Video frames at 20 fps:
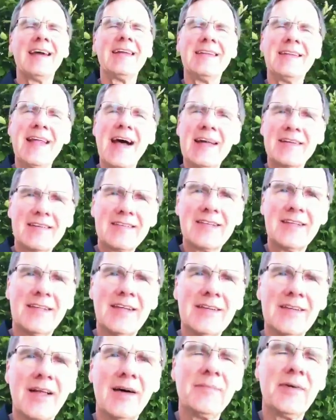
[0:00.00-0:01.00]
and that's the
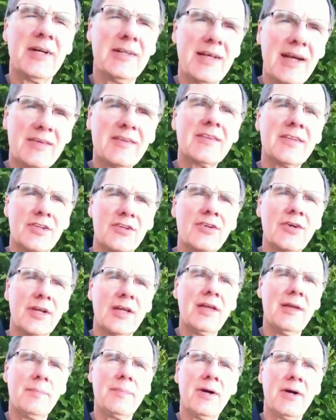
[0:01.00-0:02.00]
dilemma. That's the
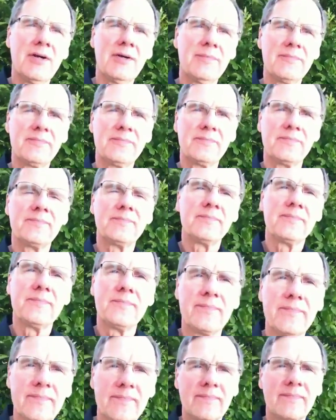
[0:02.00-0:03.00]
tricky part
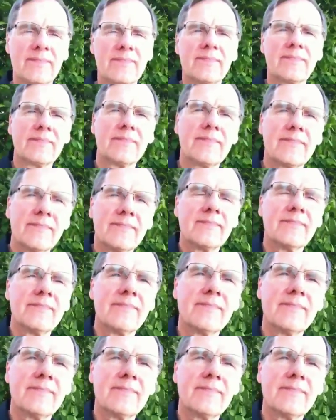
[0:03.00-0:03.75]
right? It'll be a, an